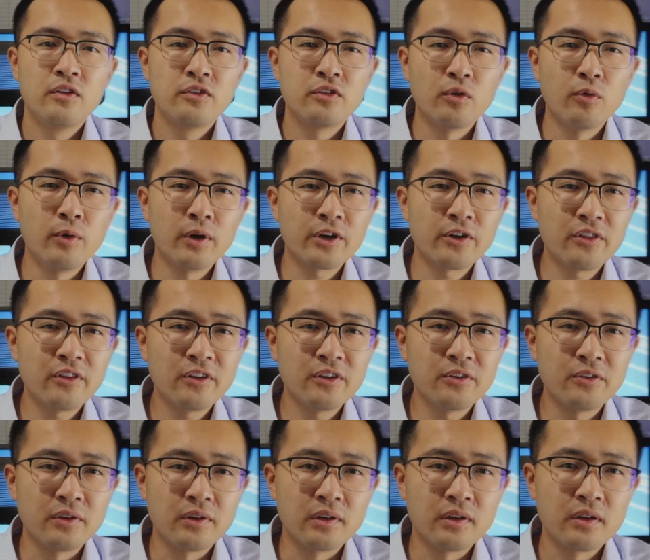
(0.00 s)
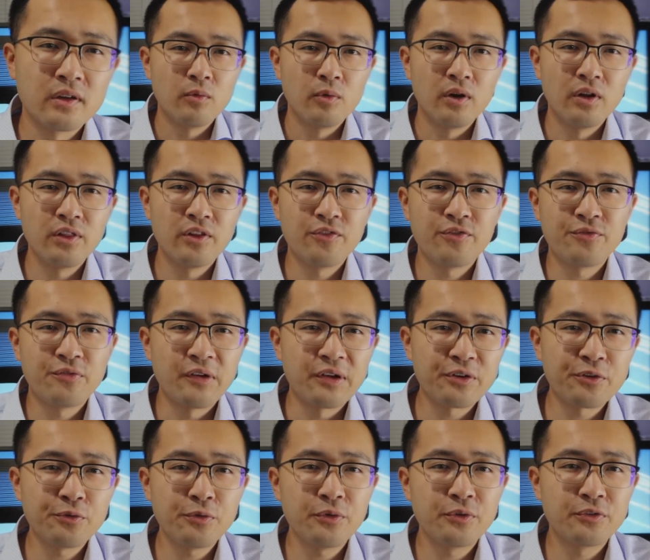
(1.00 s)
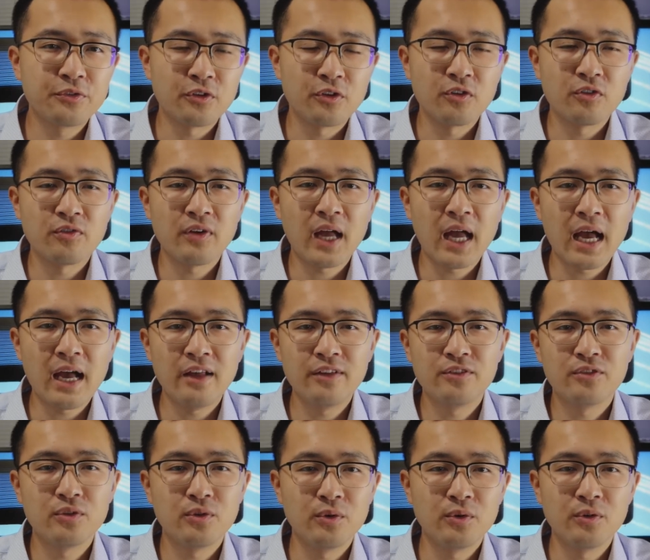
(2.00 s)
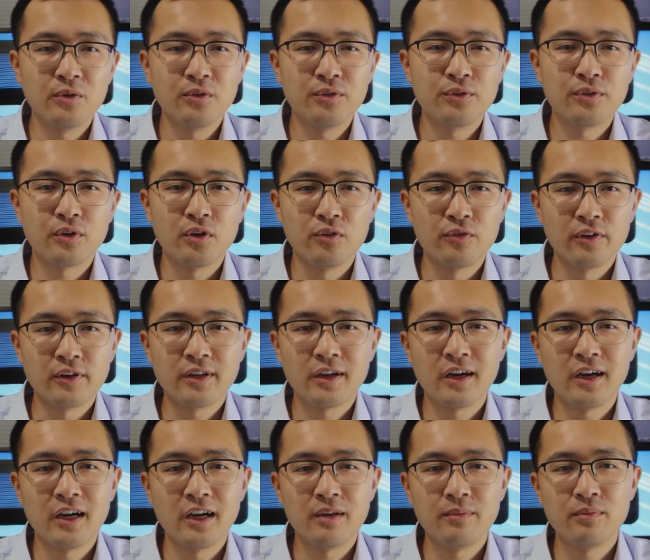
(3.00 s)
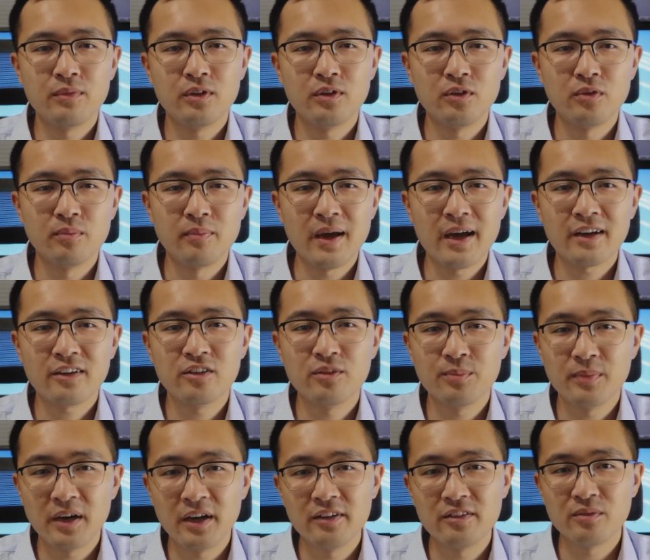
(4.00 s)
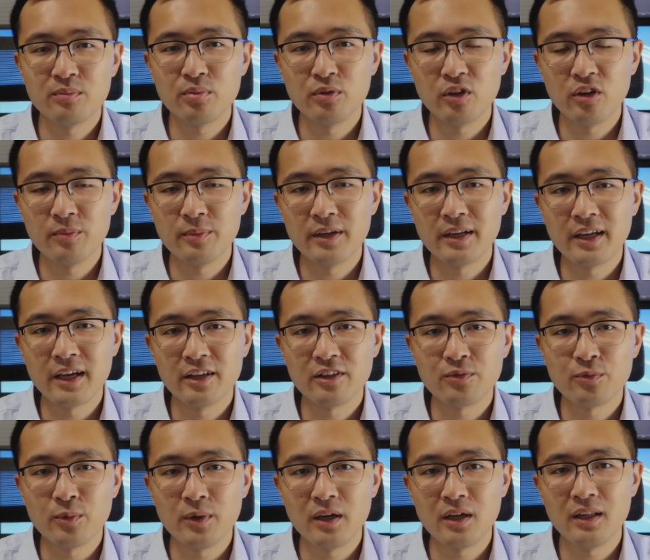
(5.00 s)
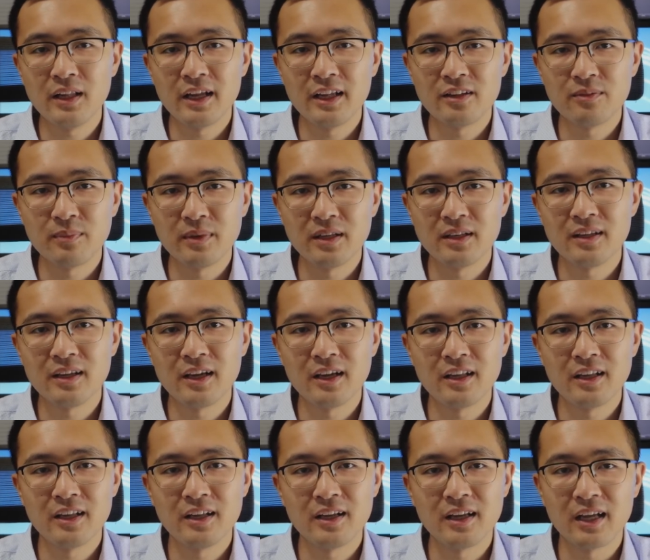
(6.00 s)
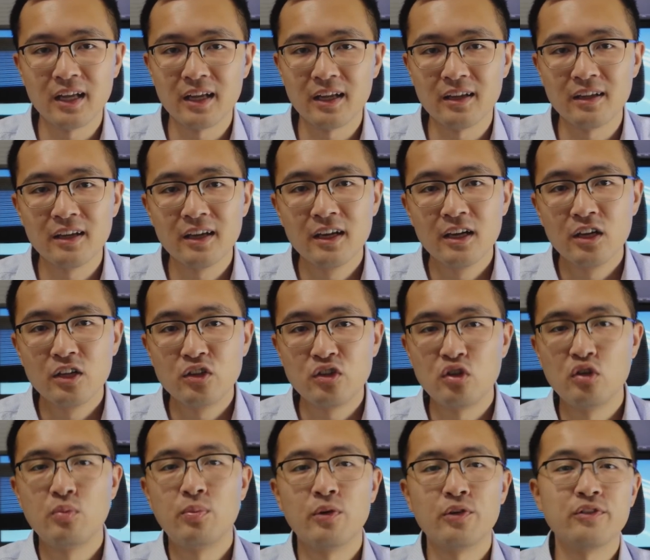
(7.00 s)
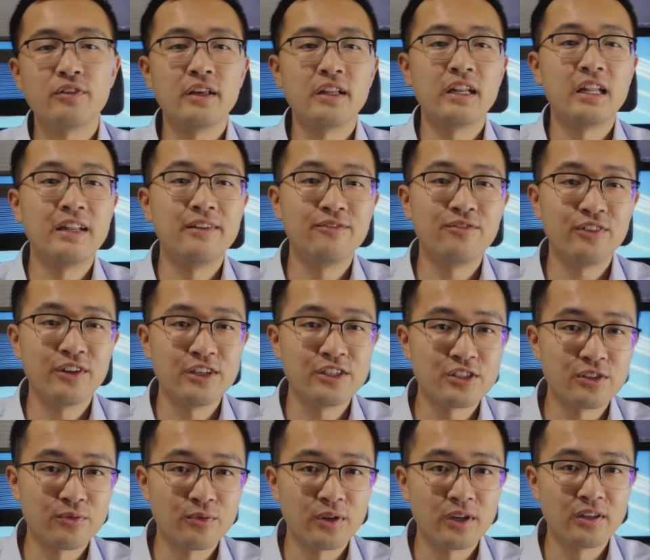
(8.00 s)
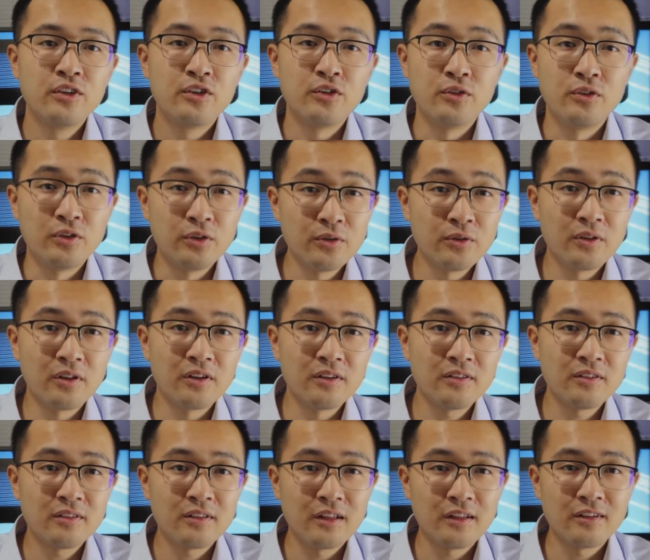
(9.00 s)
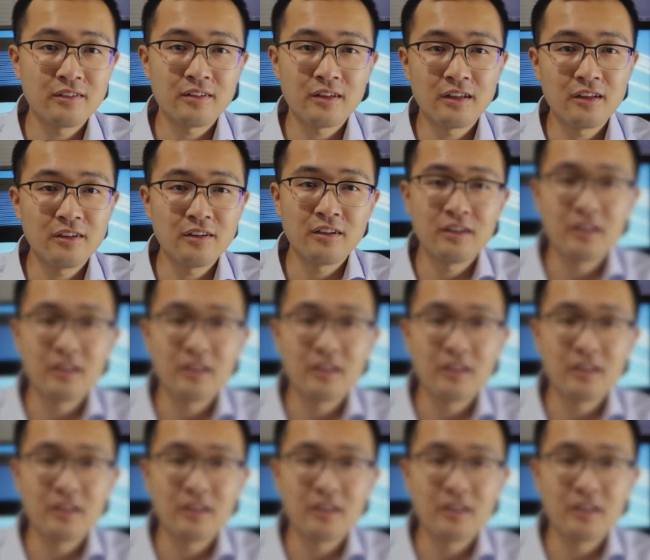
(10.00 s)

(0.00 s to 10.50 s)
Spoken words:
So what are they doing? Well, the Federal Reserve has goals over time to maximize employment as well as maintaining a 2% inflation rate. To do this, they decided to